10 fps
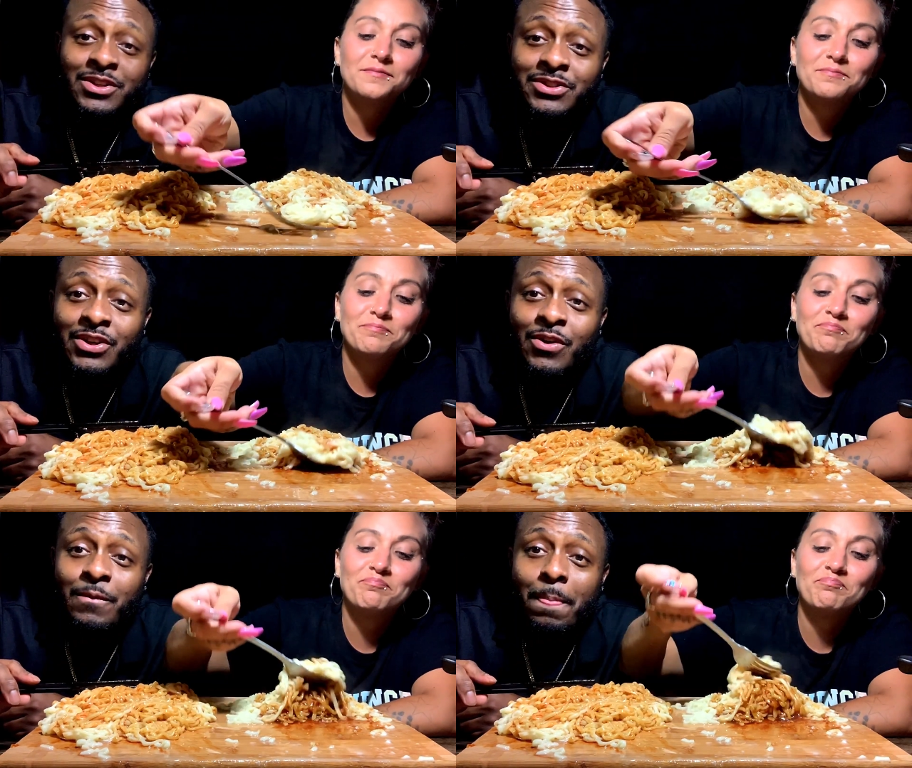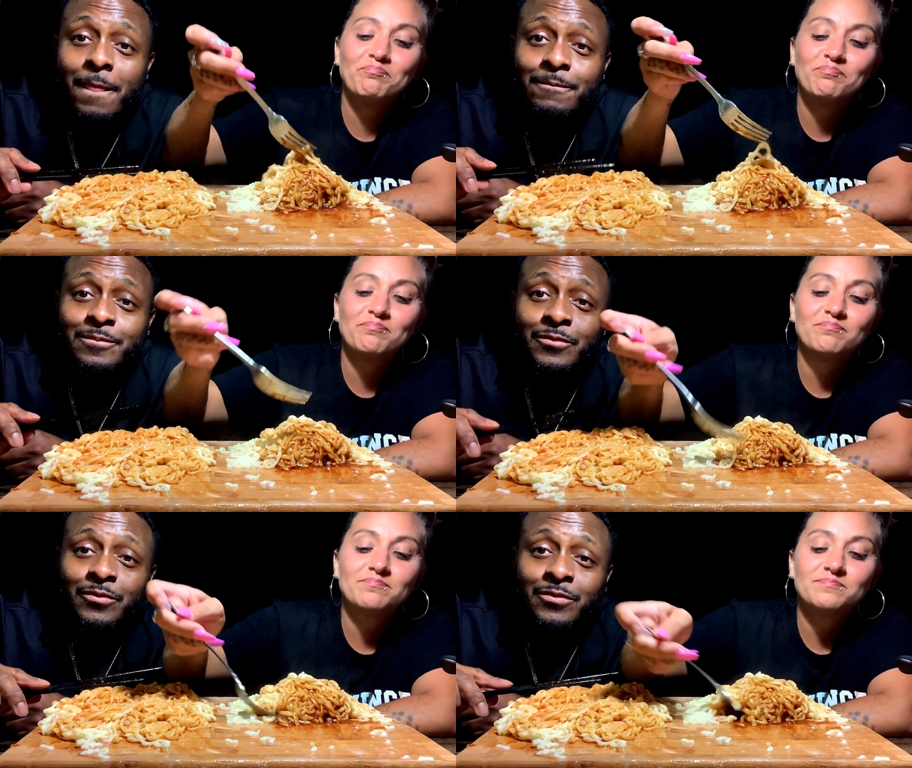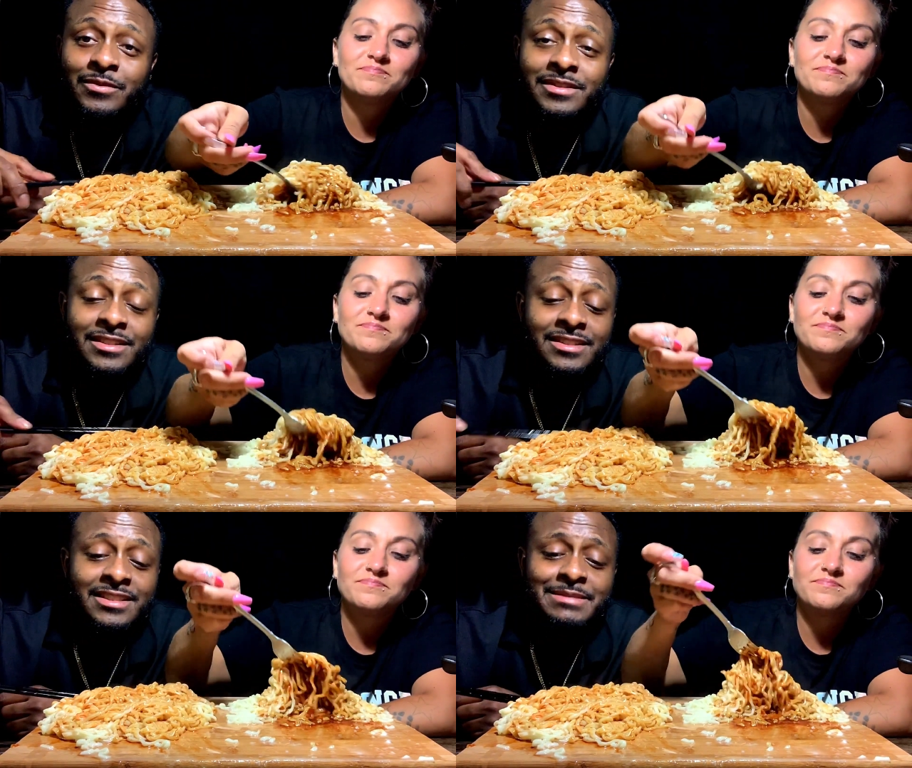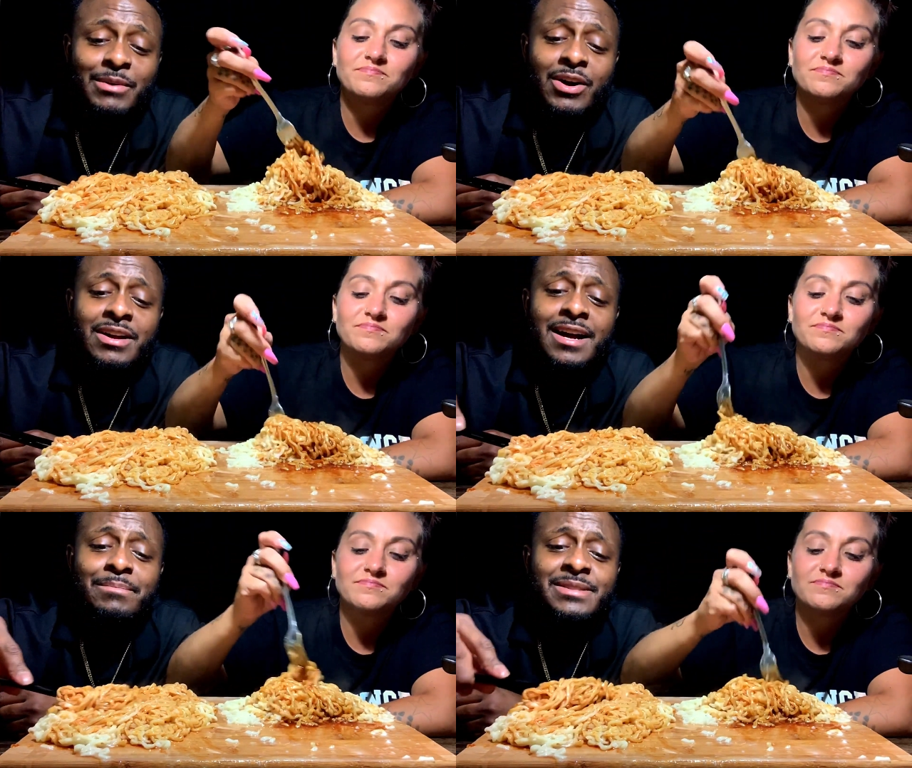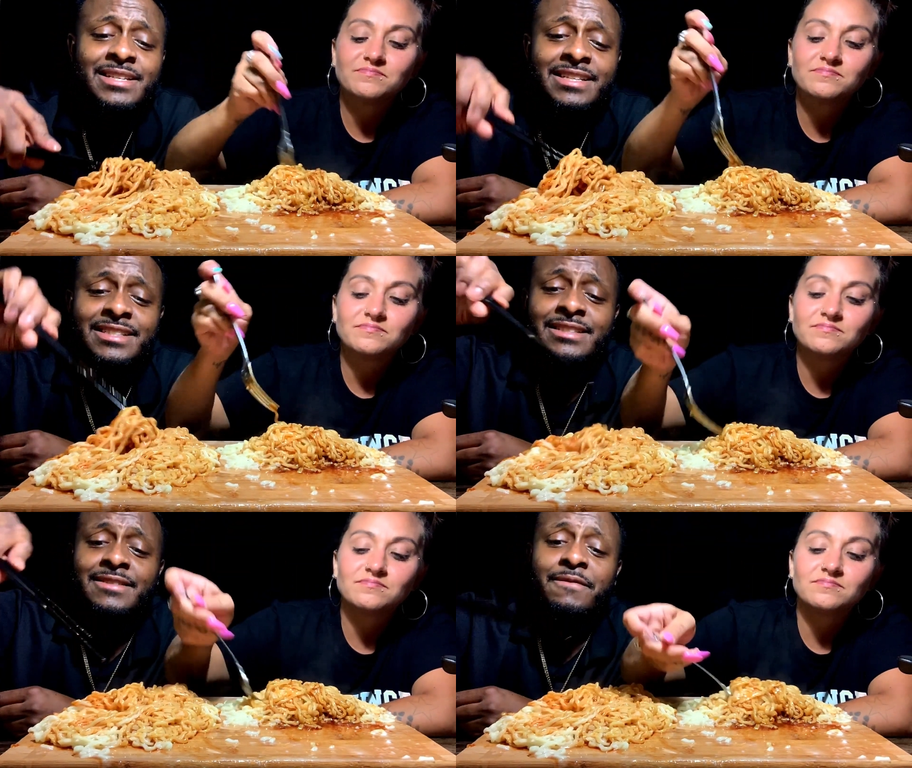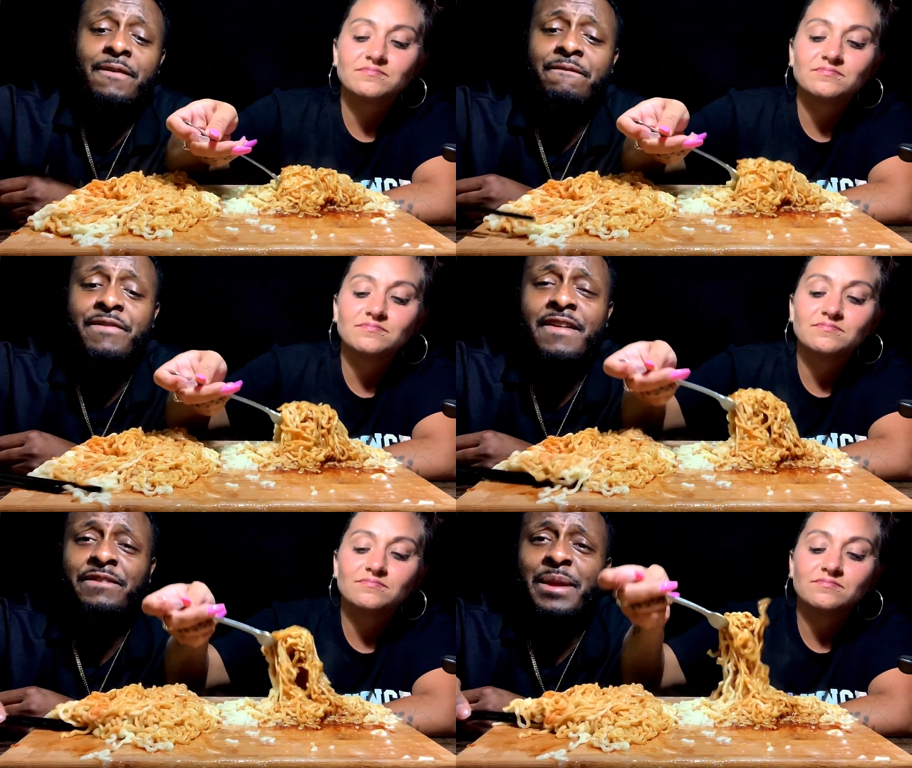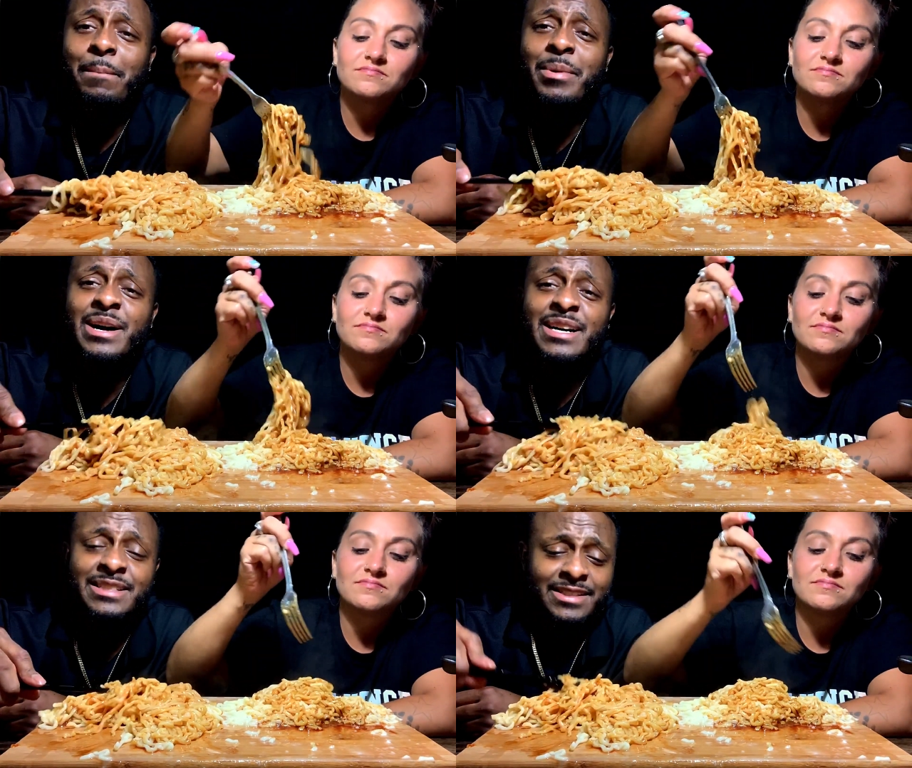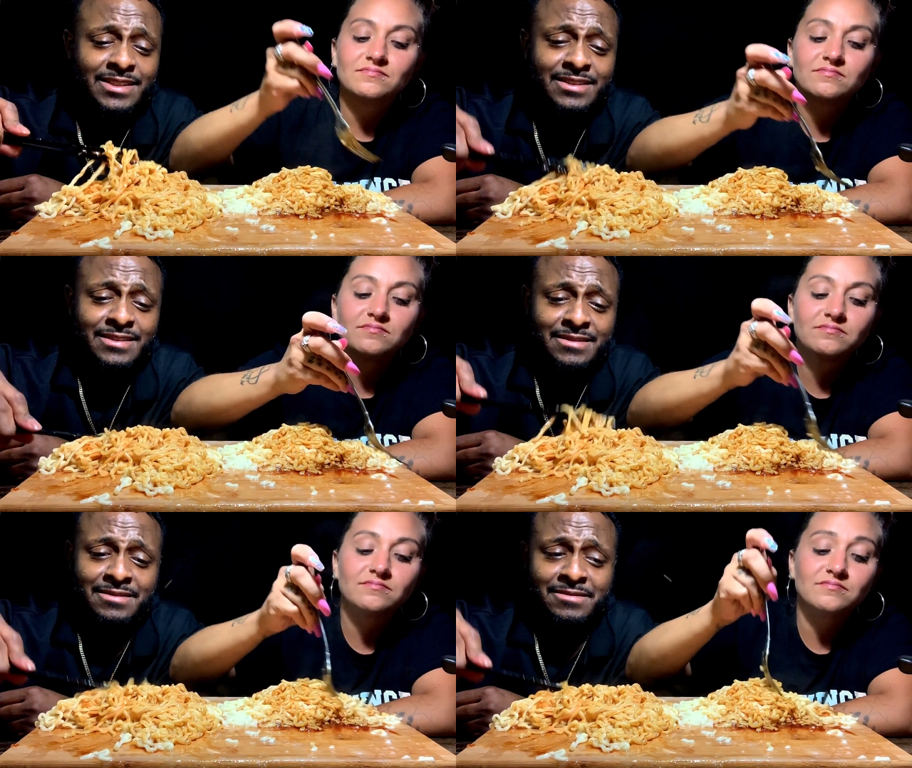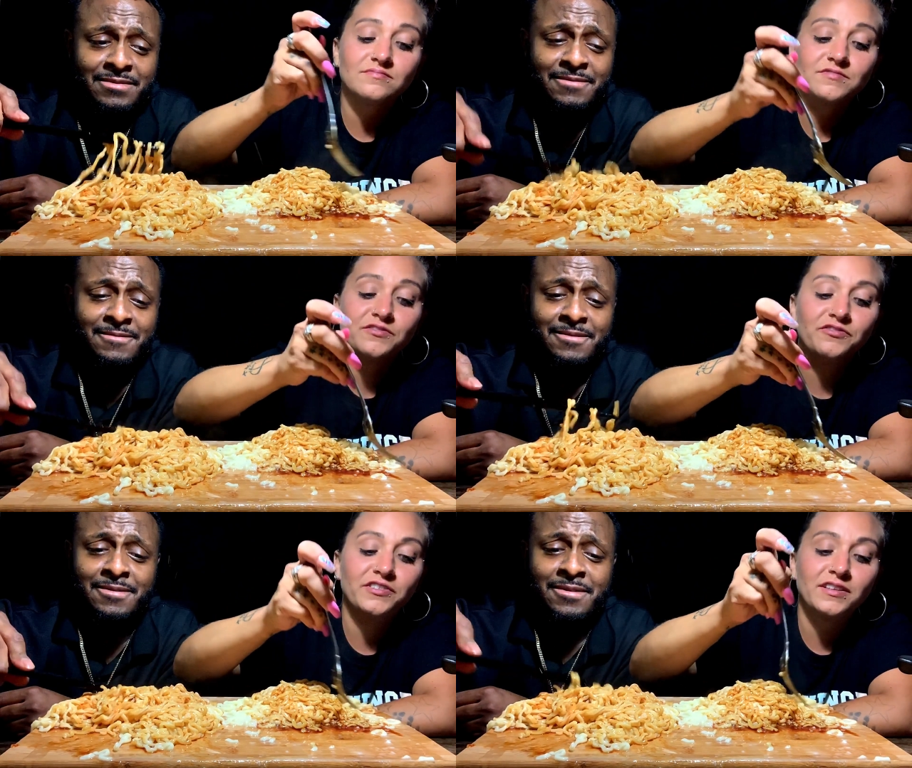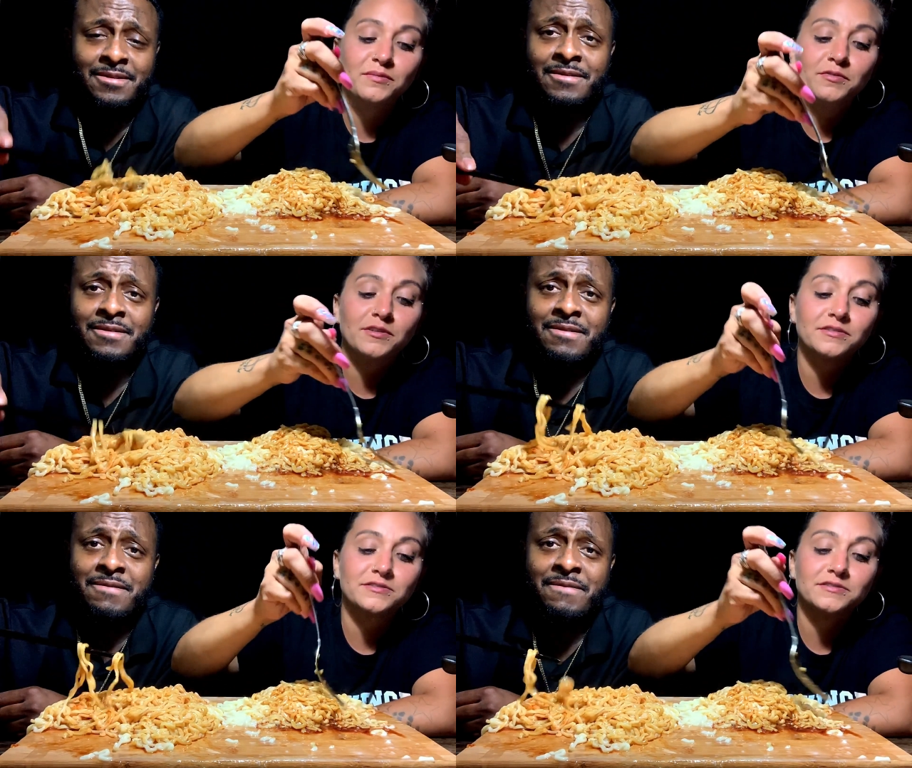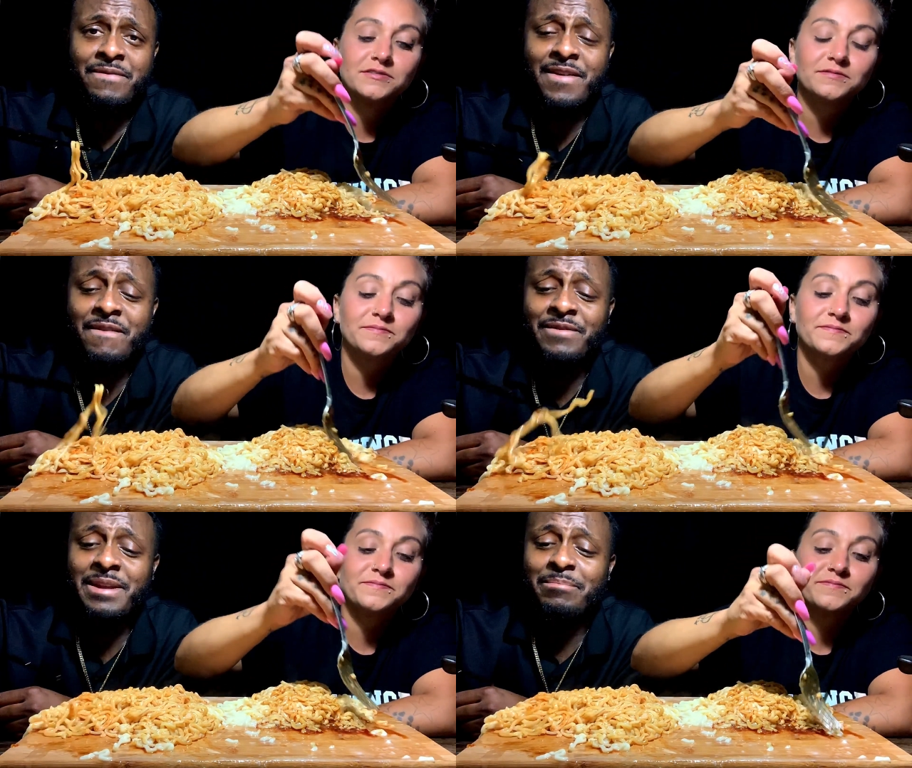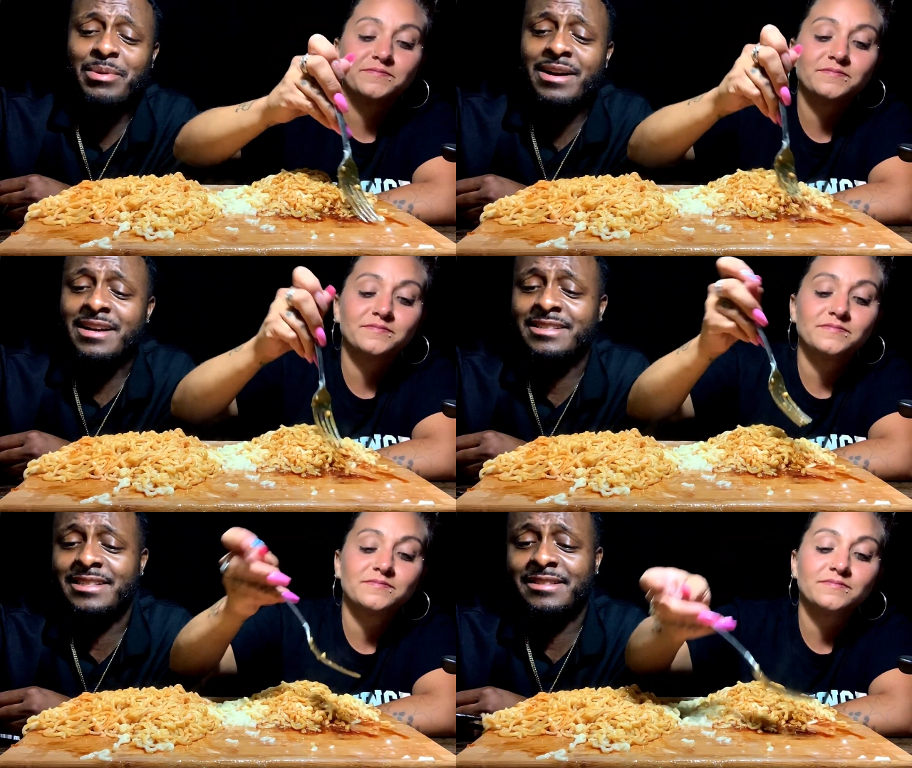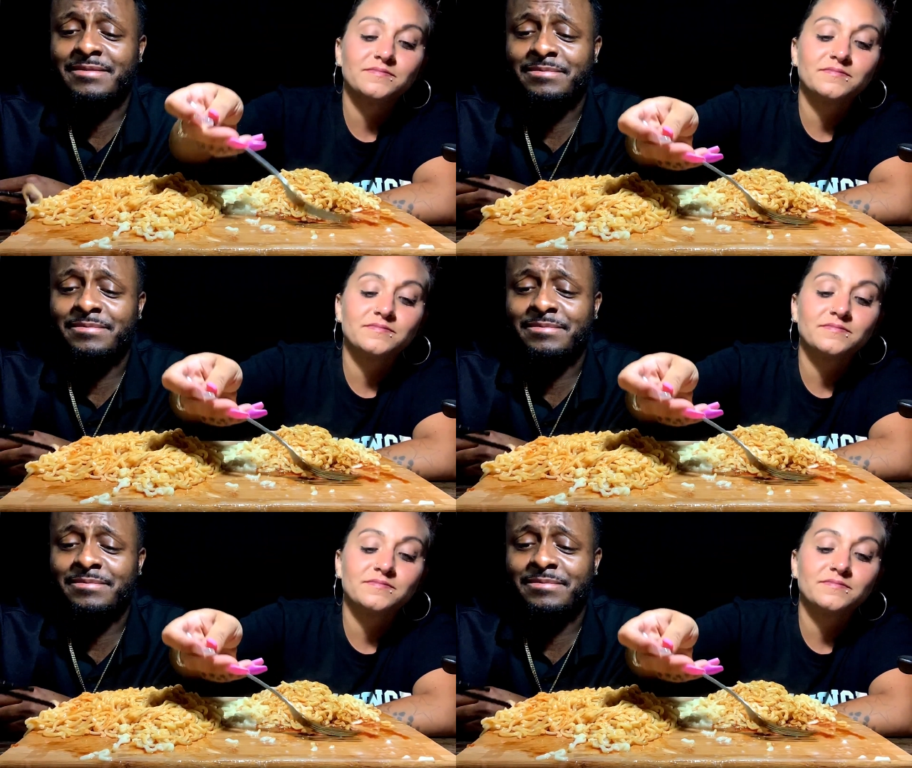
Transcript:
Speaker 1: So, this is a small competition for 50 bucks. 50 bucks. 50 bucks.